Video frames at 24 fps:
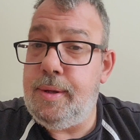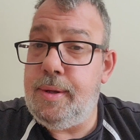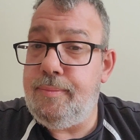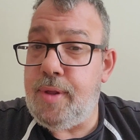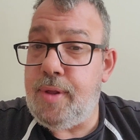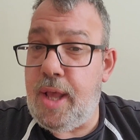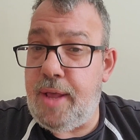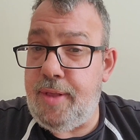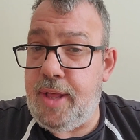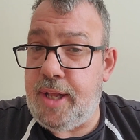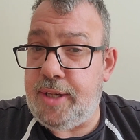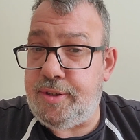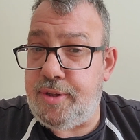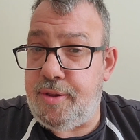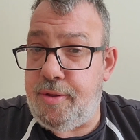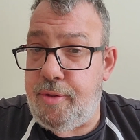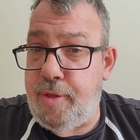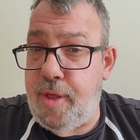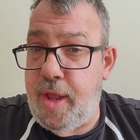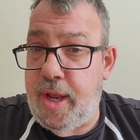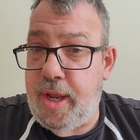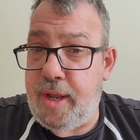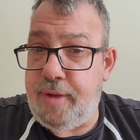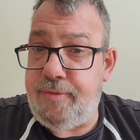And that's the
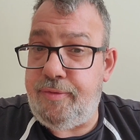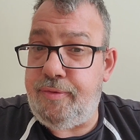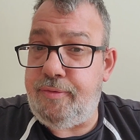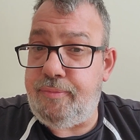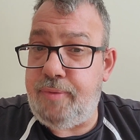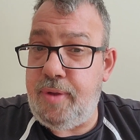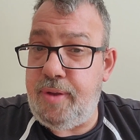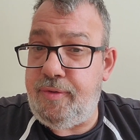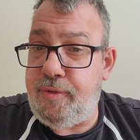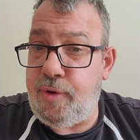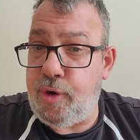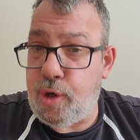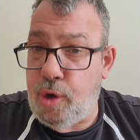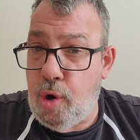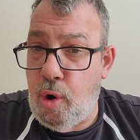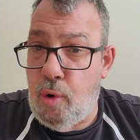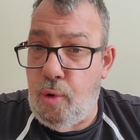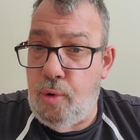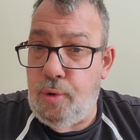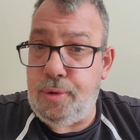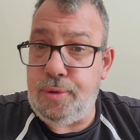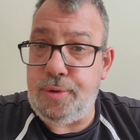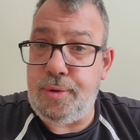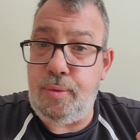thing. If you're
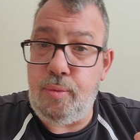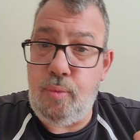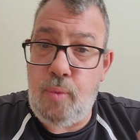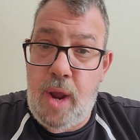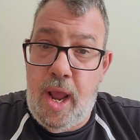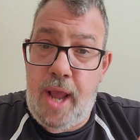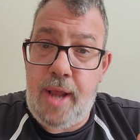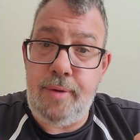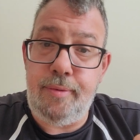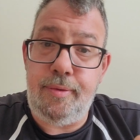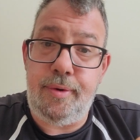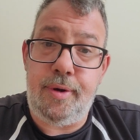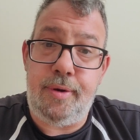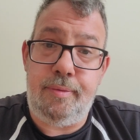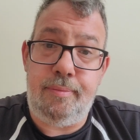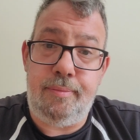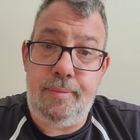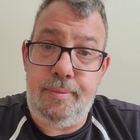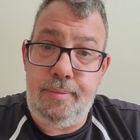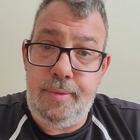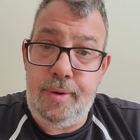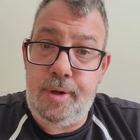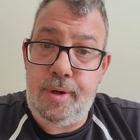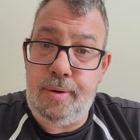cold and wet
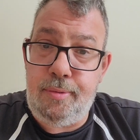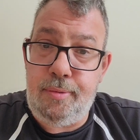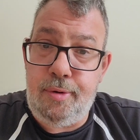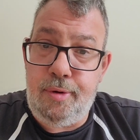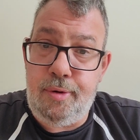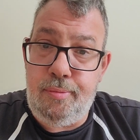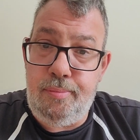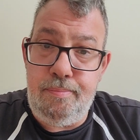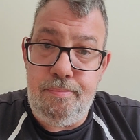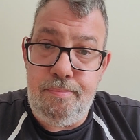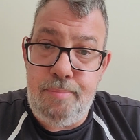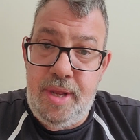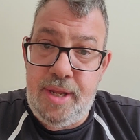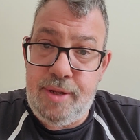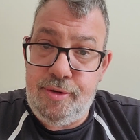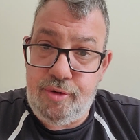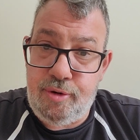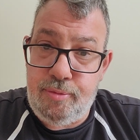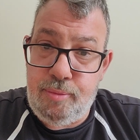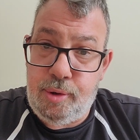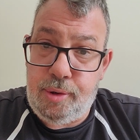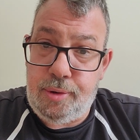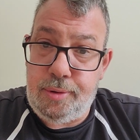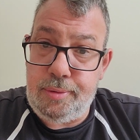and
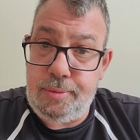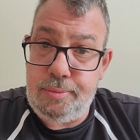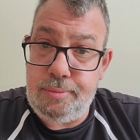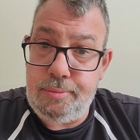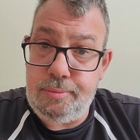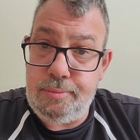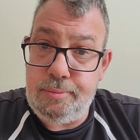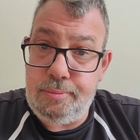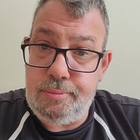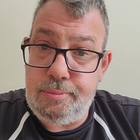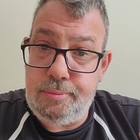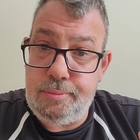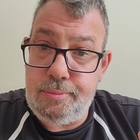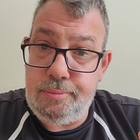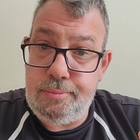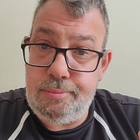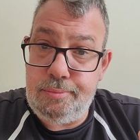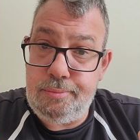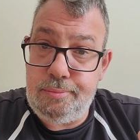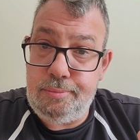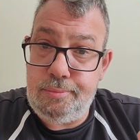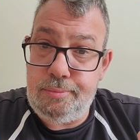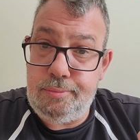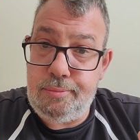miserable,
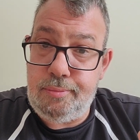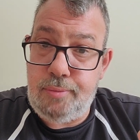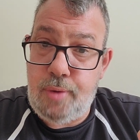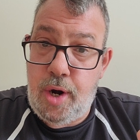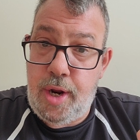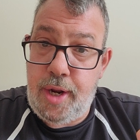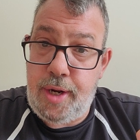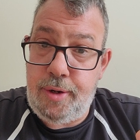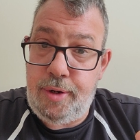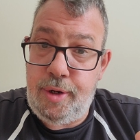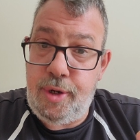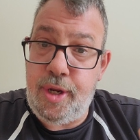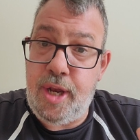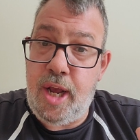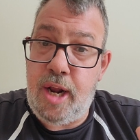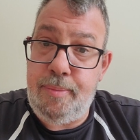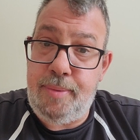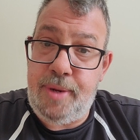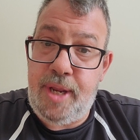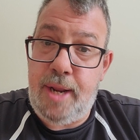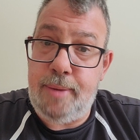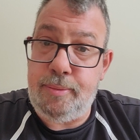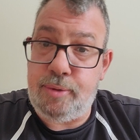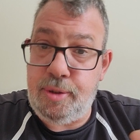right, you got to
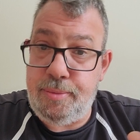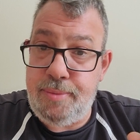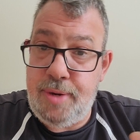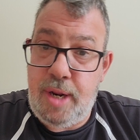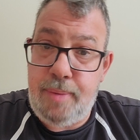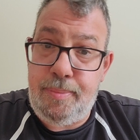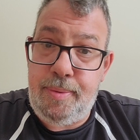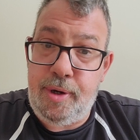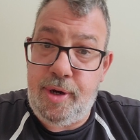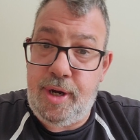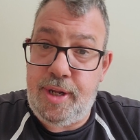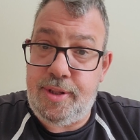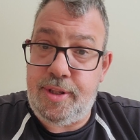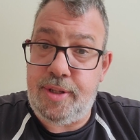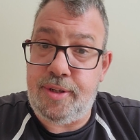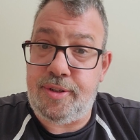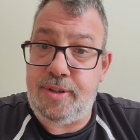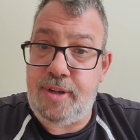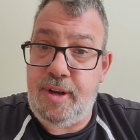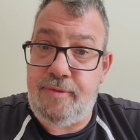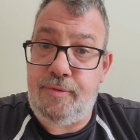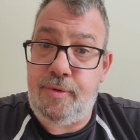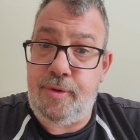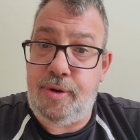be able to manipulate this
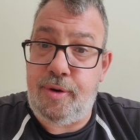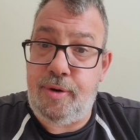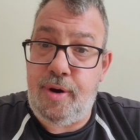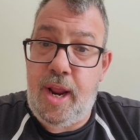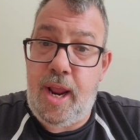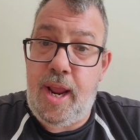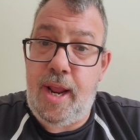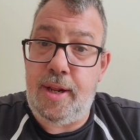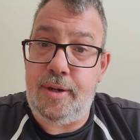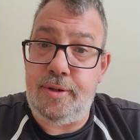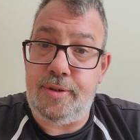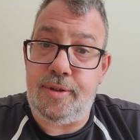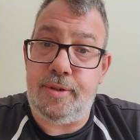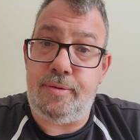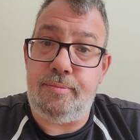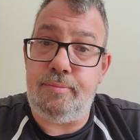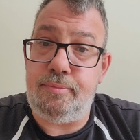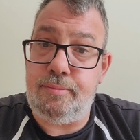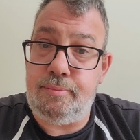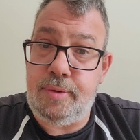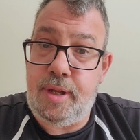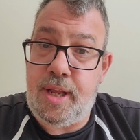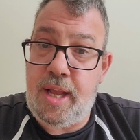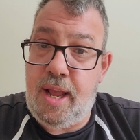stuff with your hands
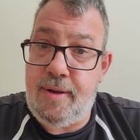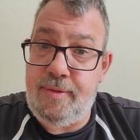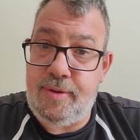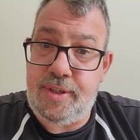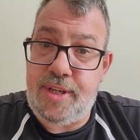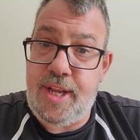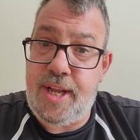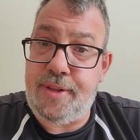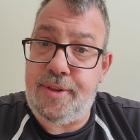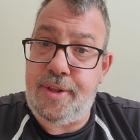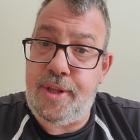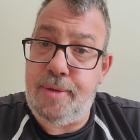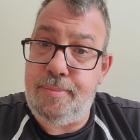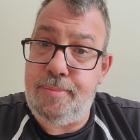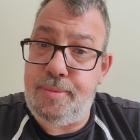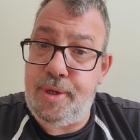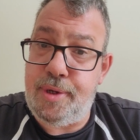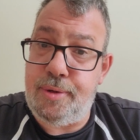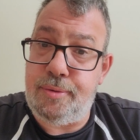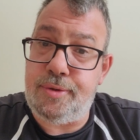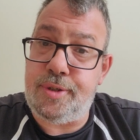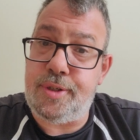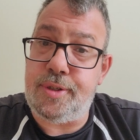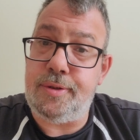and have it take the
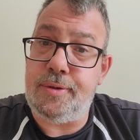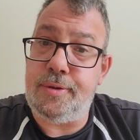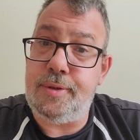abuse.